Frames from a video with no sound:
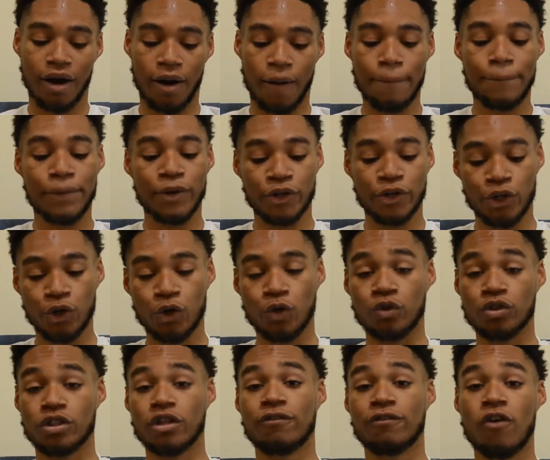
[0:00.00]

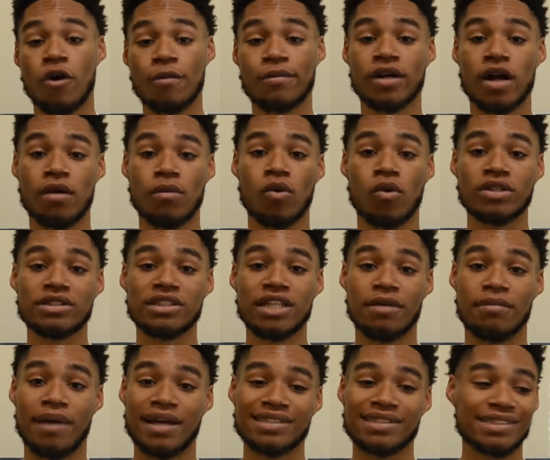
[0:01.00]
Purdue, the former number one team,
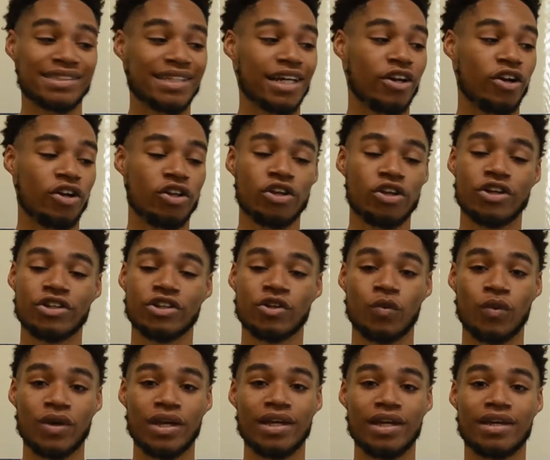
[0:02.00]
as I said earlier in the
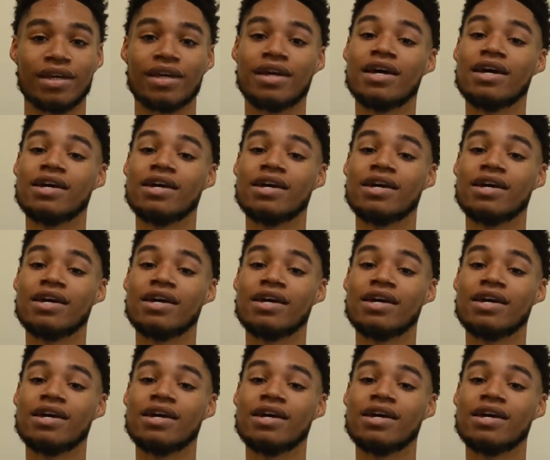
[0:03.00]
week,